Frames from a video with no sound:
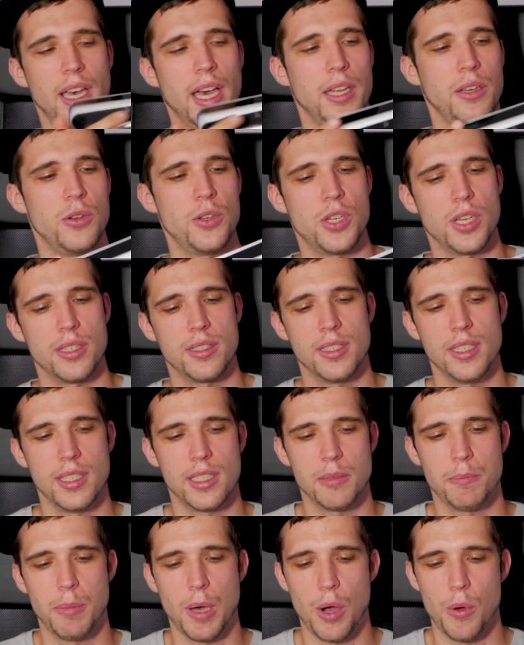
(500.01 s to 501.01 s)
And you just
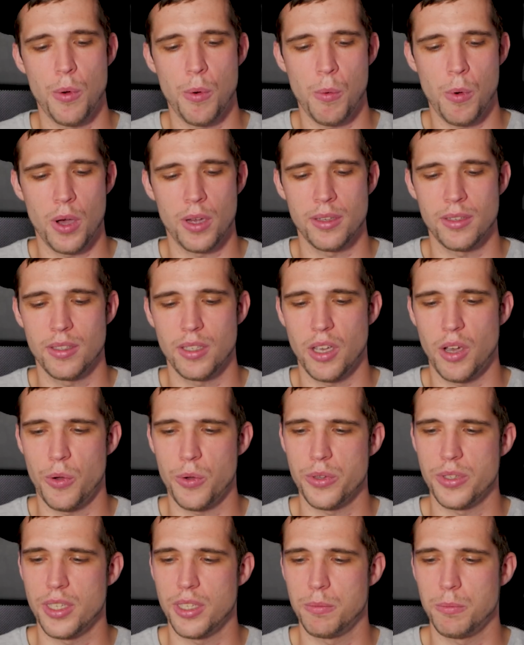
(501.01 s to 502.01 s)
need the power one. The
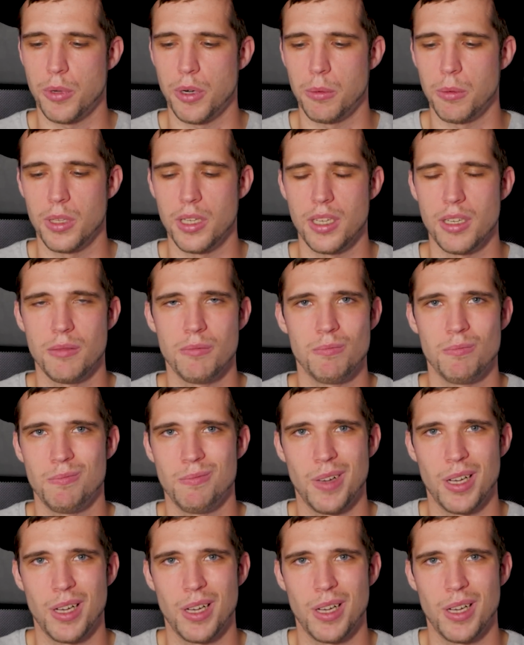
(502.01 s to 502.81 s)
host is probably,